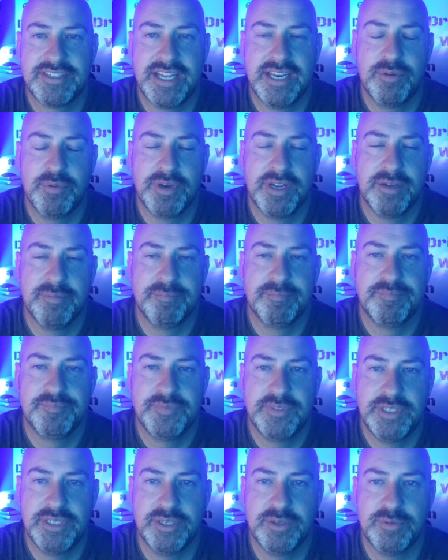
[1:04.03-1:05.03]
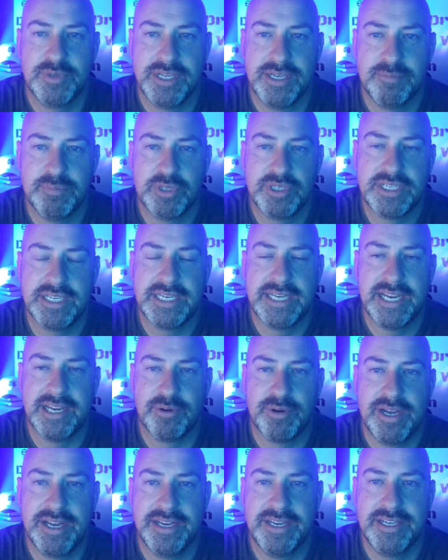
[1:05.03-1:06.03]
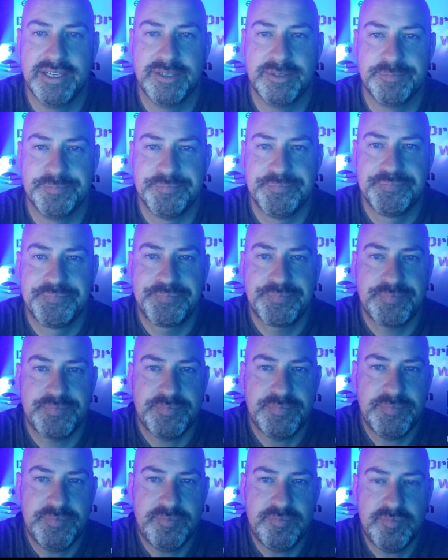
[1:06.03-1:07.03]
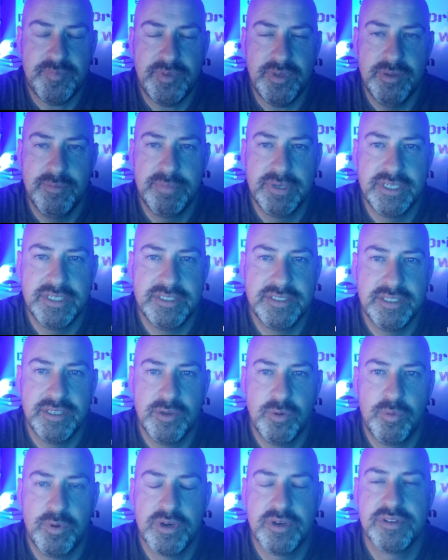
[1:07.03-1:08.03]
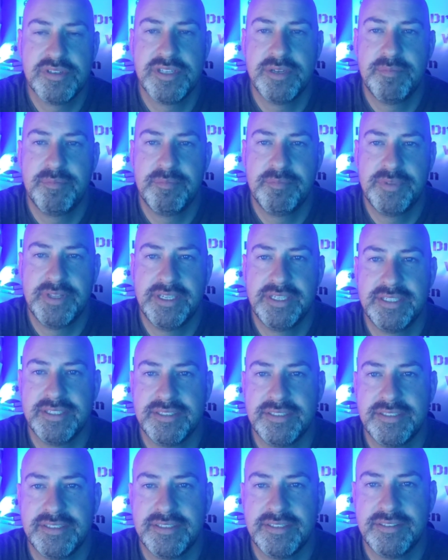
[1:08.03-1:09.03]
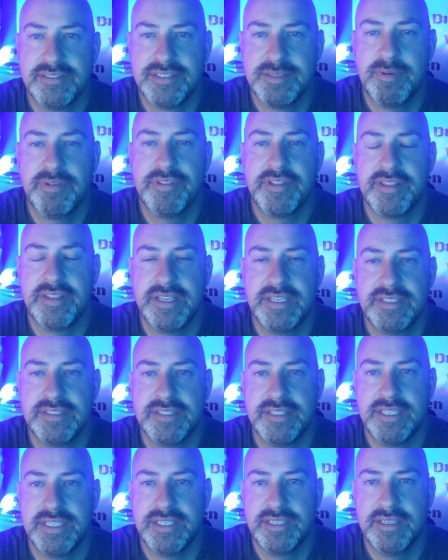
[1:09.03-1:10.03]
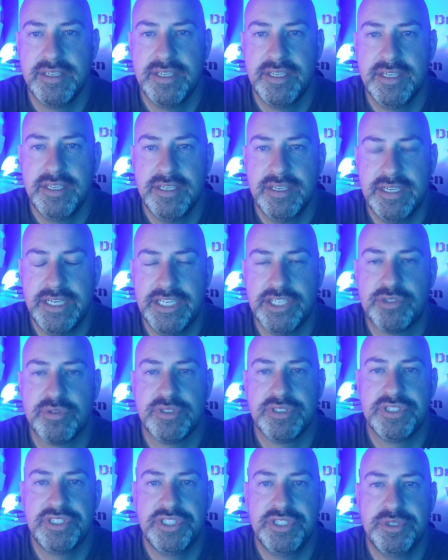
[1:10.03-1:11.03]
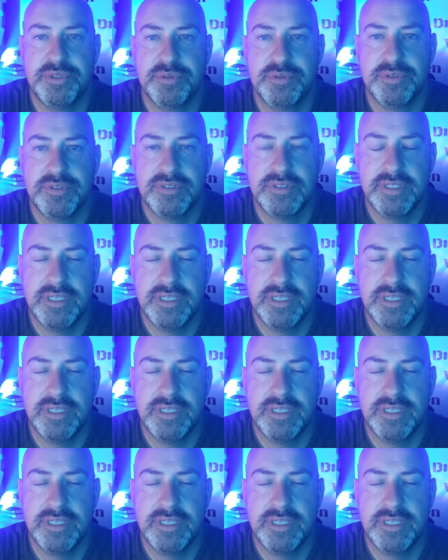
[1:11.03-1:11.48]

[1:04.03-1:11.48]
kind of what I'm looking at right now. But what are some of the things that interest you,